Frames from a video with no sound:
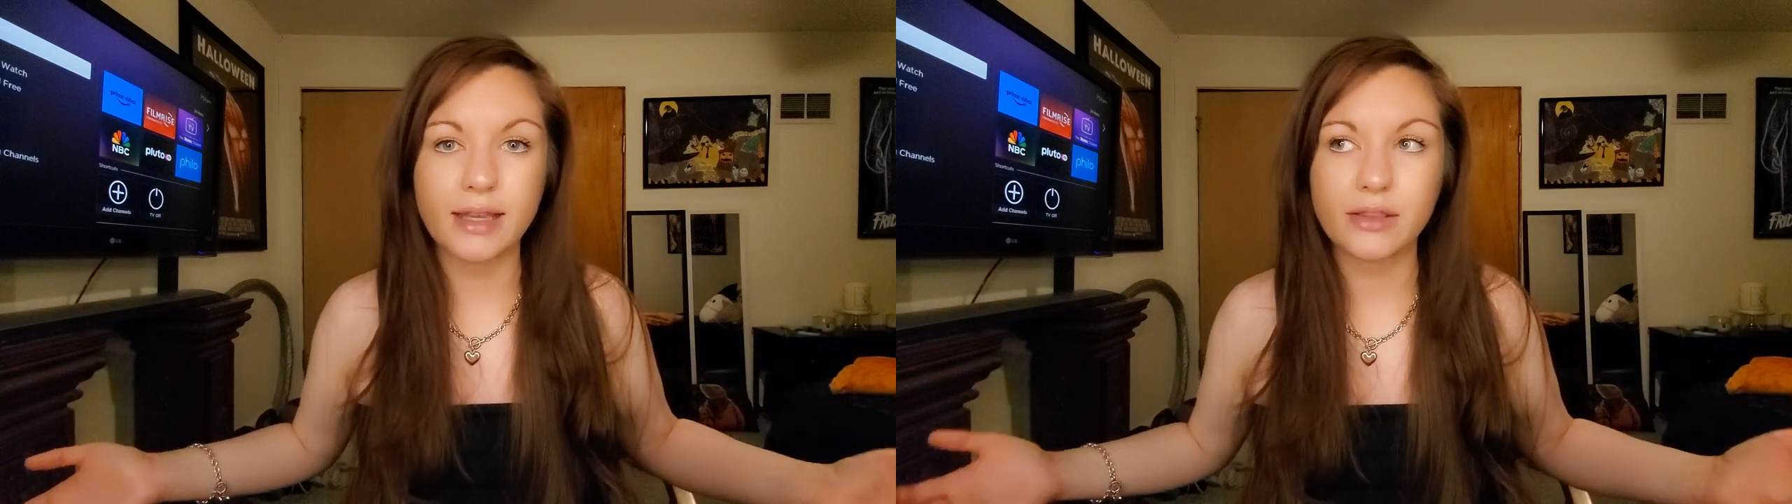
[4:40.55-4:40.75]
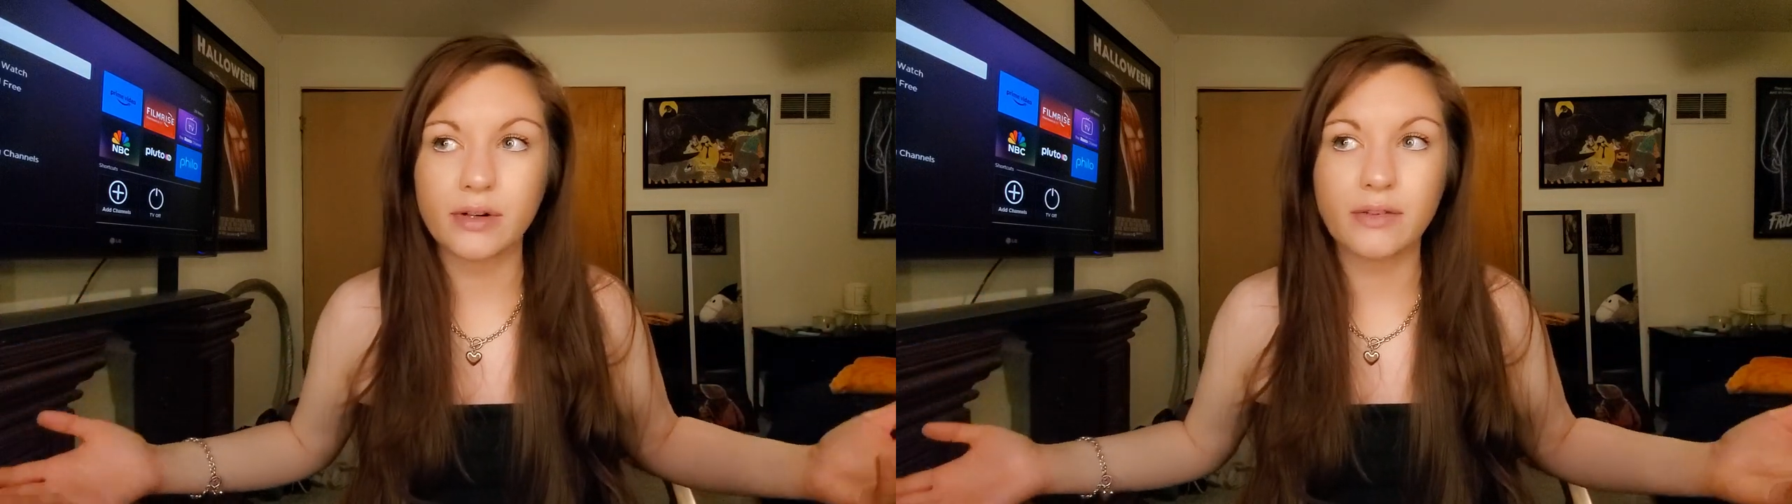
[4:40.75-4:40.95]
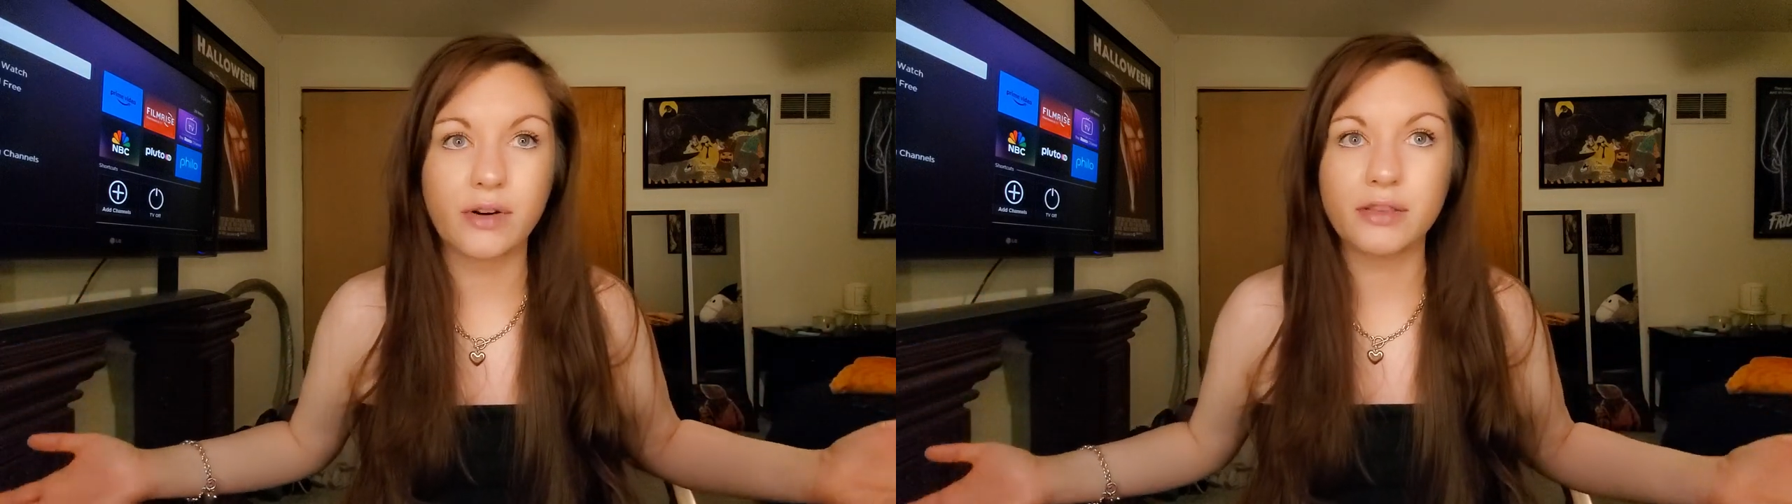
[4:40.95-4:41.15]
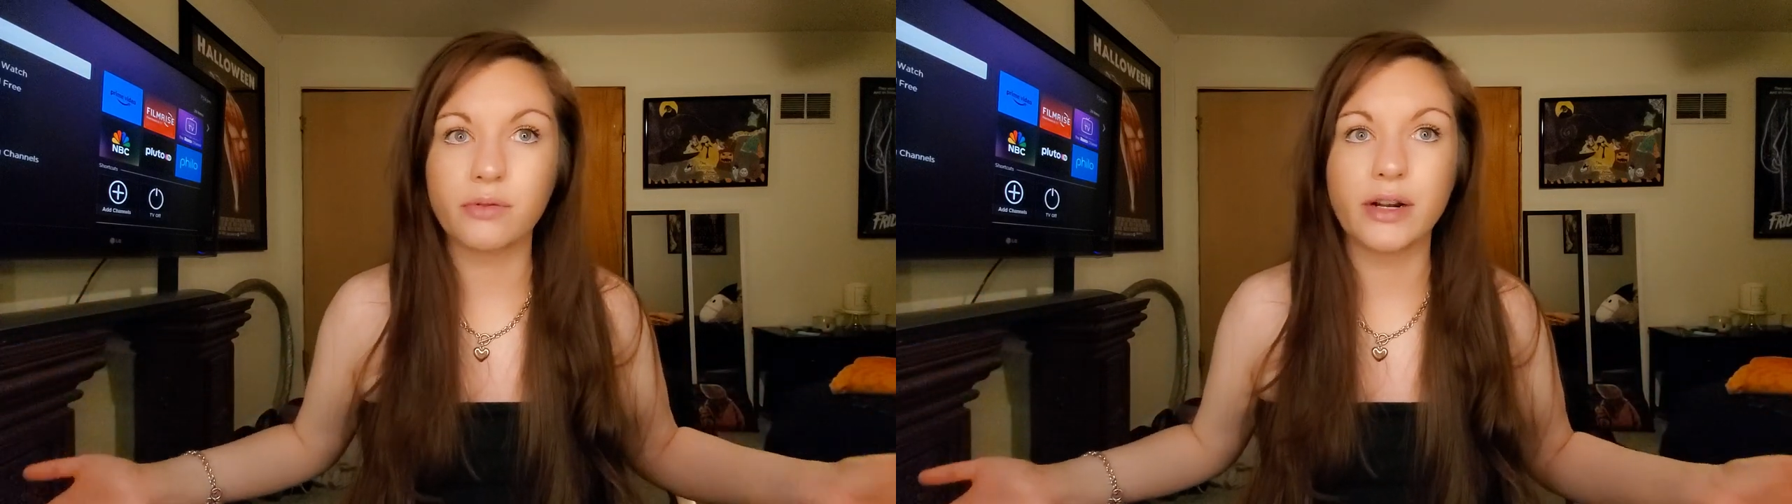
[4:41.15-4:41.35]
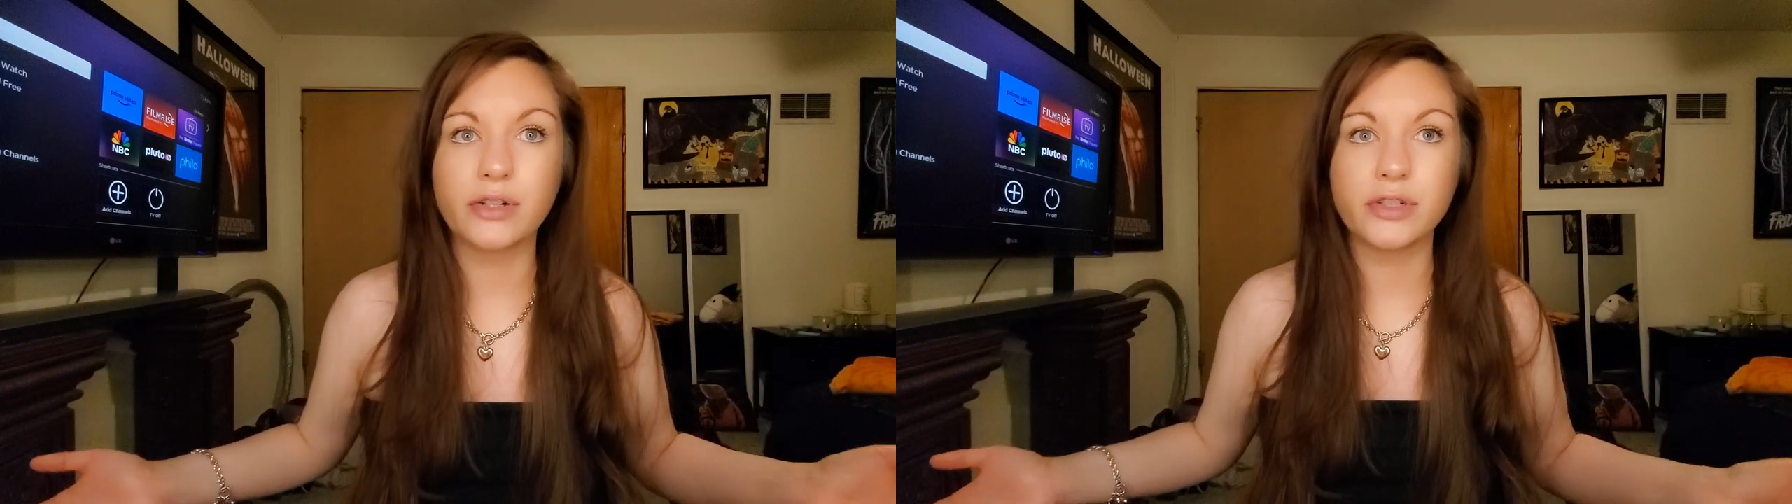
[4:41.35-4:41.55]
like they're never at the
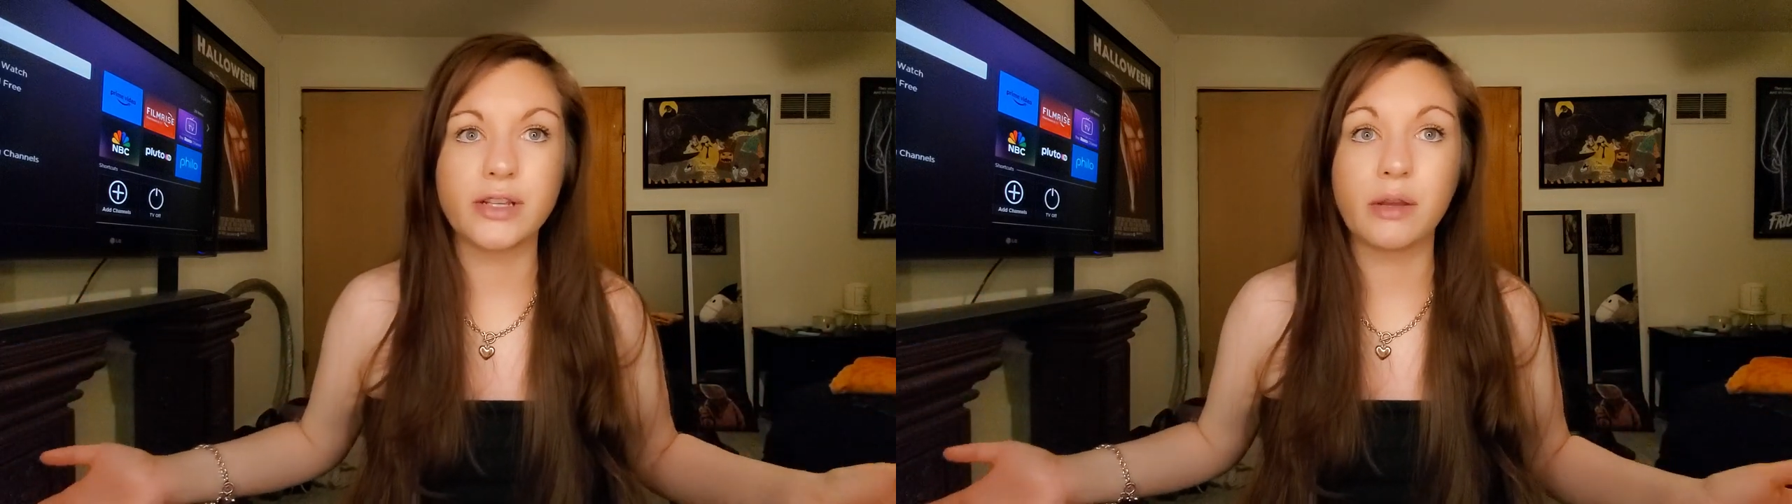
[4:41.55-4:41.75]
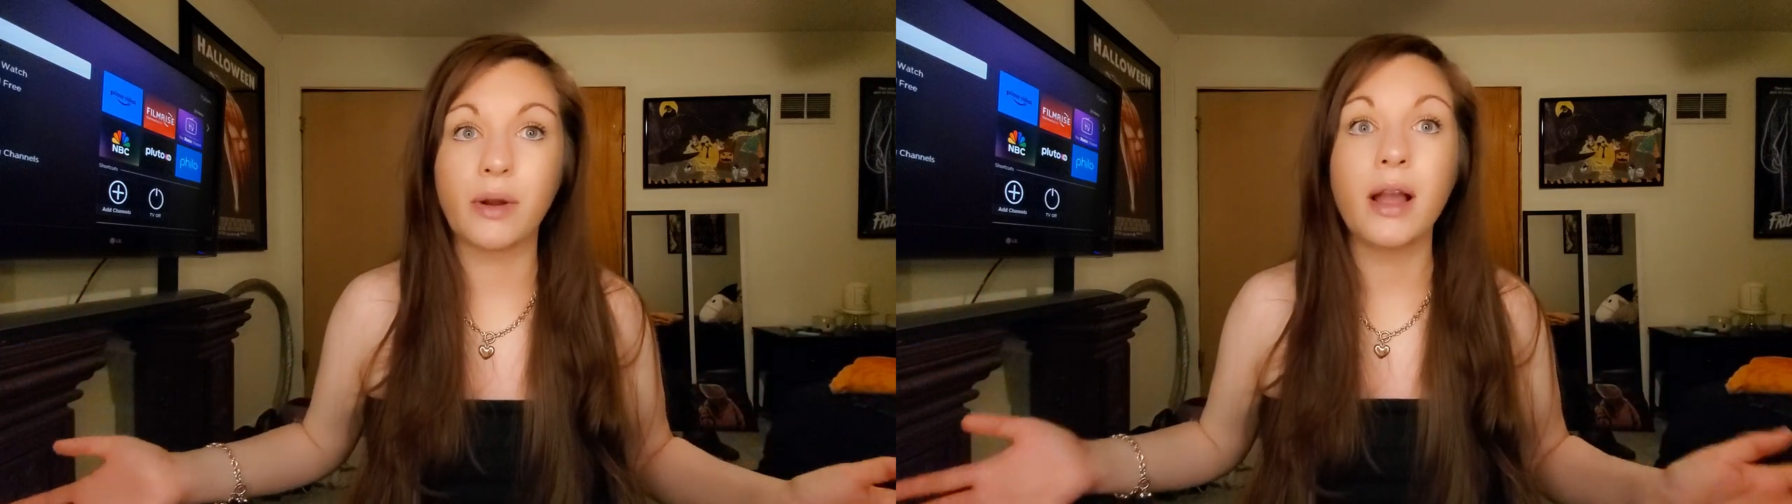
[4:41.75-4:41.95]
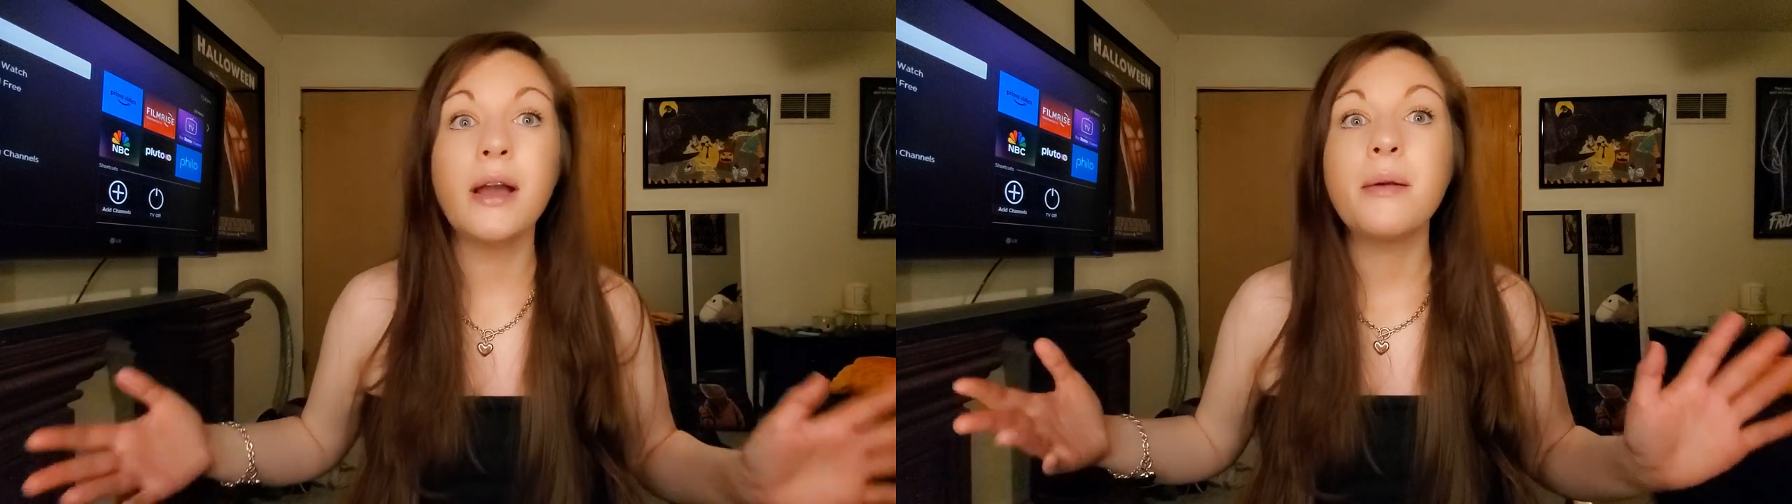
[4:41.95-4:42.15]
registers anywhere.